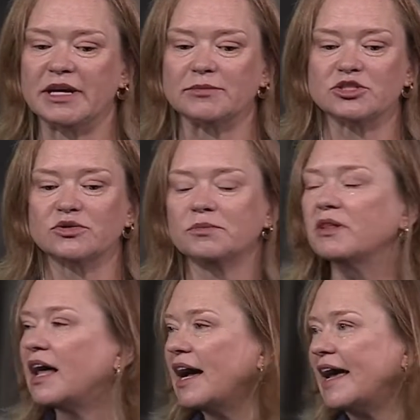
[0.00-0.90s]
be able to
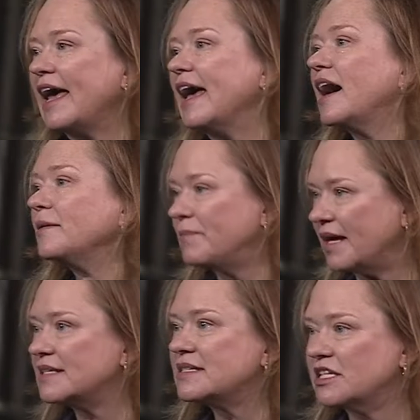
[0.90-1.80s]
apply
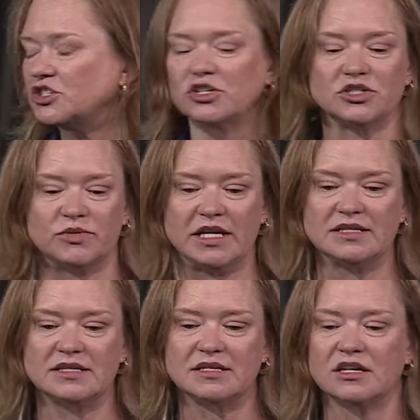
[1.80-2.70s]
AI-based digital
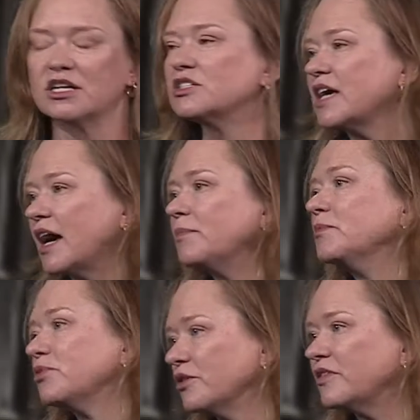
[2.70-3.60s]
twins to help
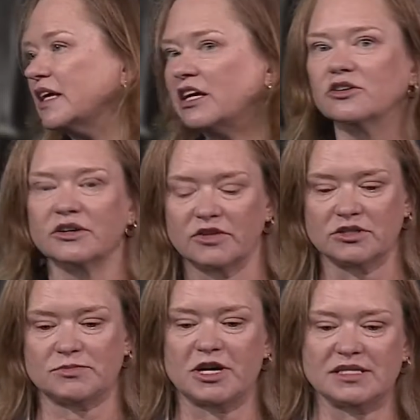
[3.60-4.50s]
improve the yield of
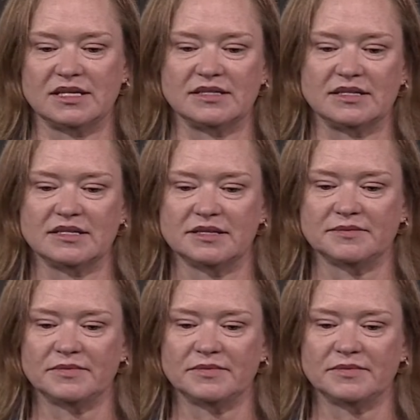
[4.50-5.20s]
those processes.